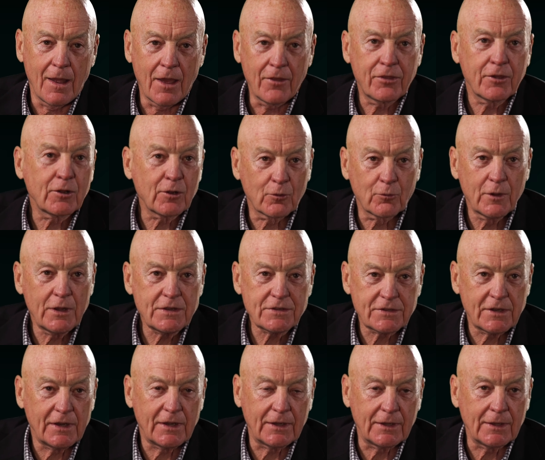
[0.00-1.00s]
ethical
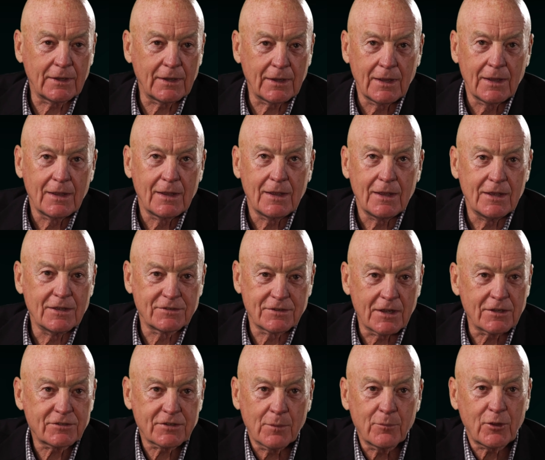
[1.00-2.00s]
reasoning is
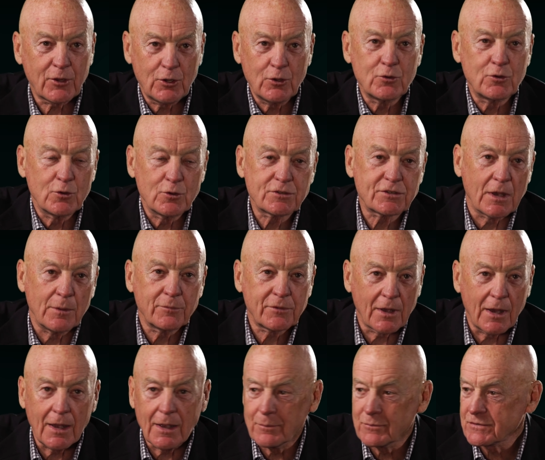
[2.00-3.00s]
not something you do
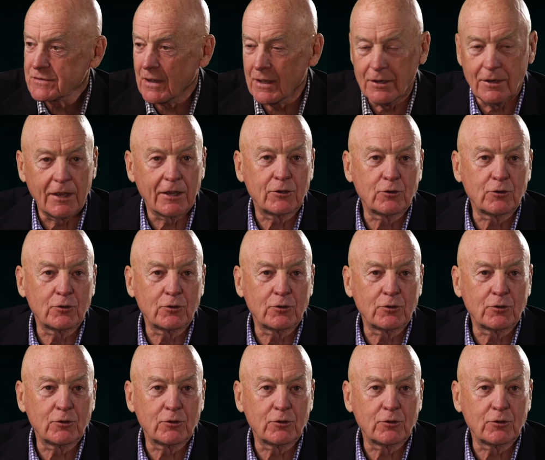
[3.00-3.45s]
sometimes and